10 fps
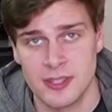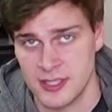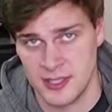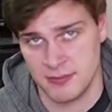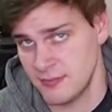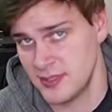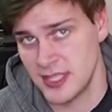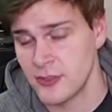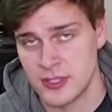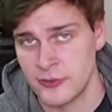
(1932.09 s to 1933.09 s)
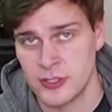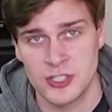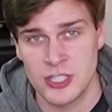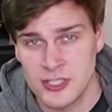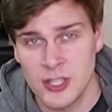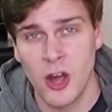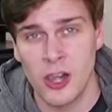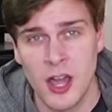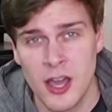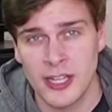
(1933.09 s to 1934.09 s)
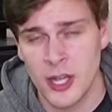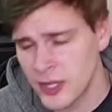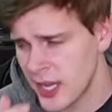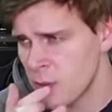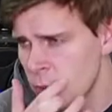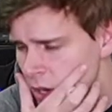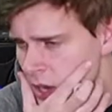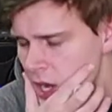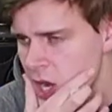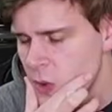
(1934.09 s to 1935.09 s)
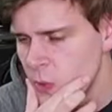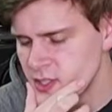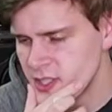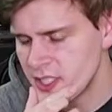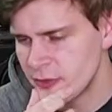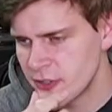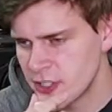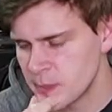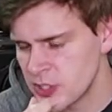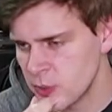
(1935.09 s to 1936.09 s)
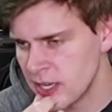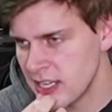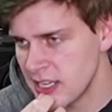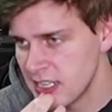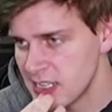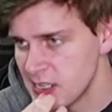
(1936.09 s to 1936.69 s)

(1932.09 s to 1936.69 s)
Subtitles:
It's a seventh difference. So you start learning, okay, what's the difference between